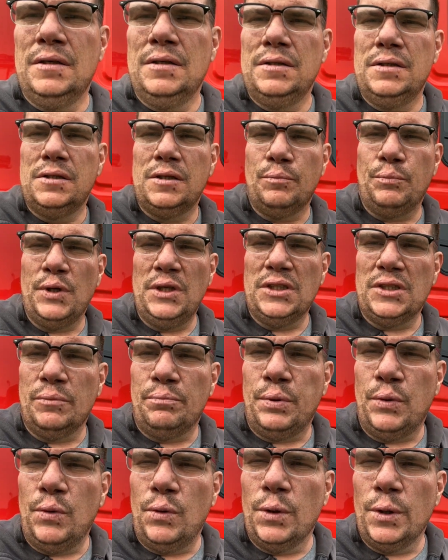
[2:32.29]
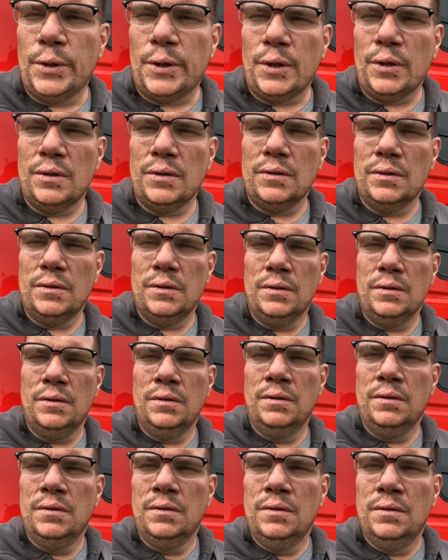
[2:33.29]
It's a piece of pork,
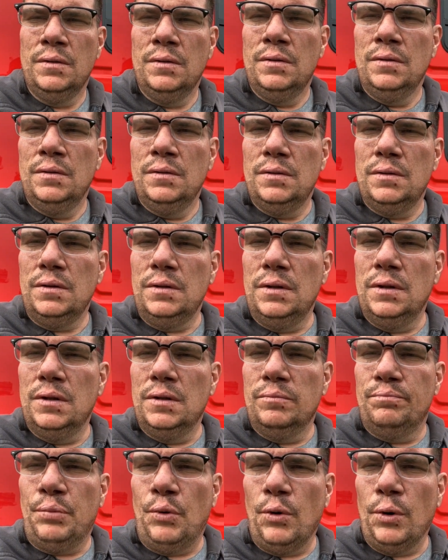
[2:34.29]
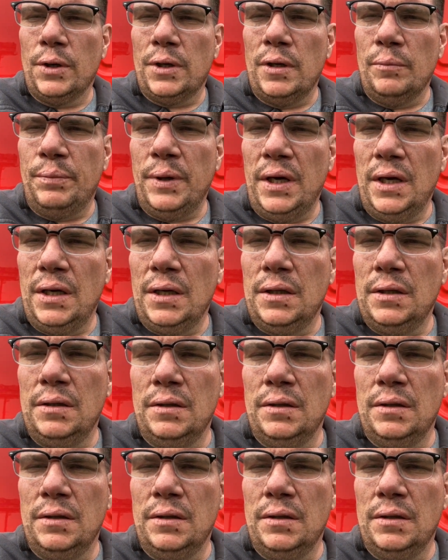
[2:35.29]
you know, porky pig.